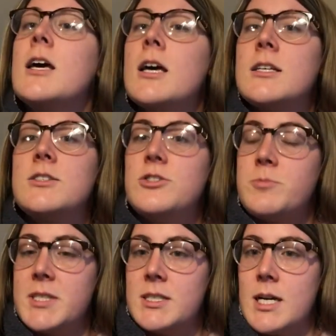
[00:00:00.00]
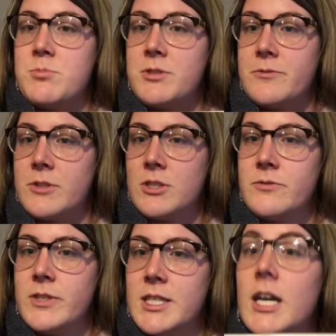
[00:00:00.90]
Snoopy stopped the first
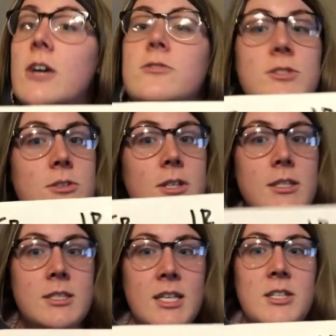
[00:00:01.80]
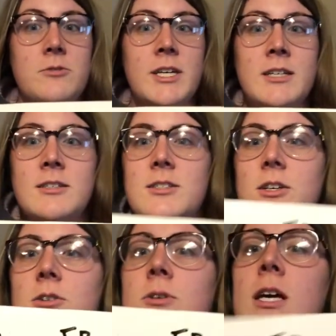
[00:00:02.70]
video. So continuing,
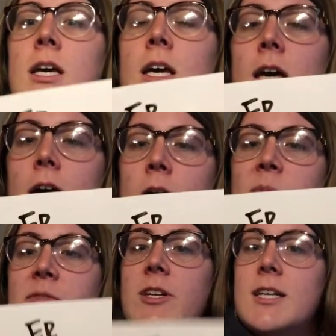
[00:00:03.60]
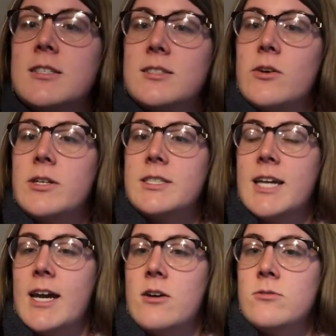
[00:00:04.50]
so if you need to slow it
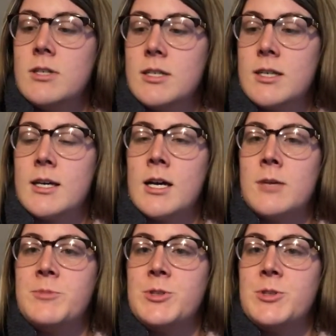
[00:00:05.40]
down, you